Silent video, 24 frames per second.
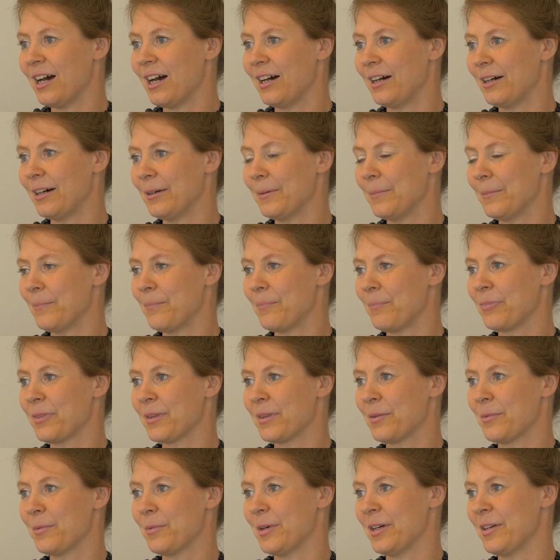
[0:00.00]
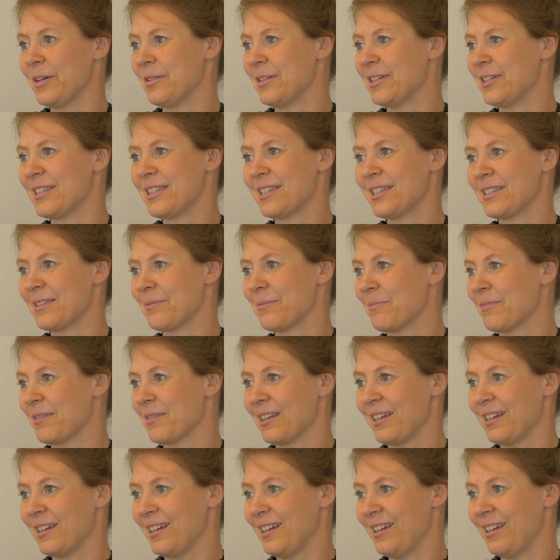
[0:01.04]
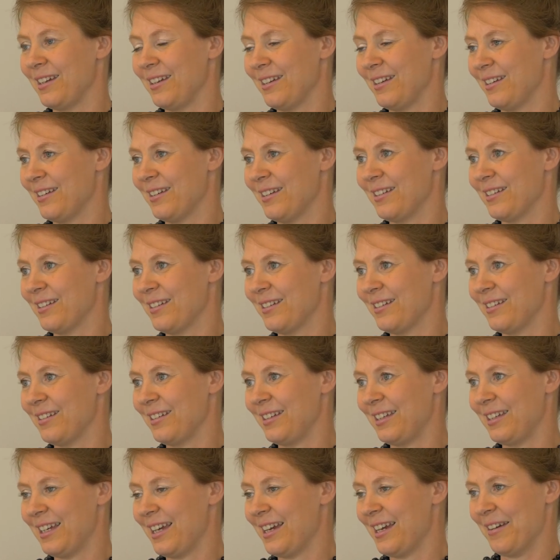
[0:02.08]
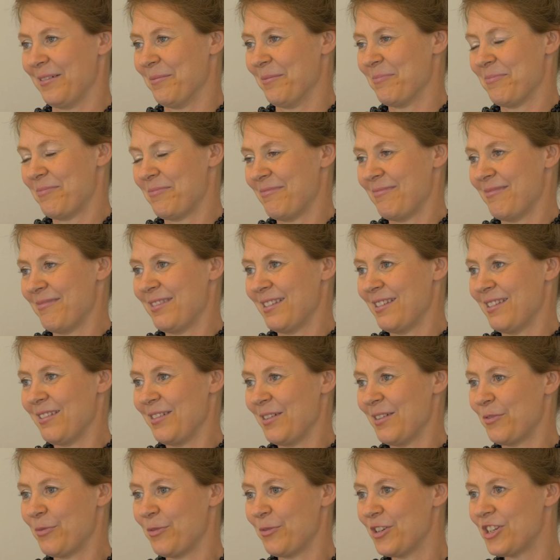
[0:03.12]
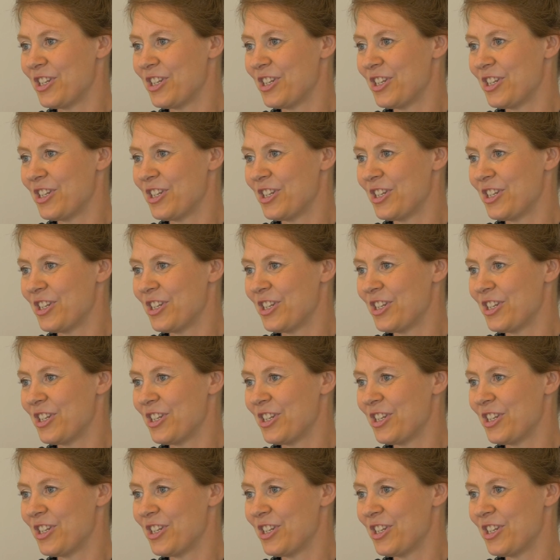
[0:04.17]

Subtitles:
If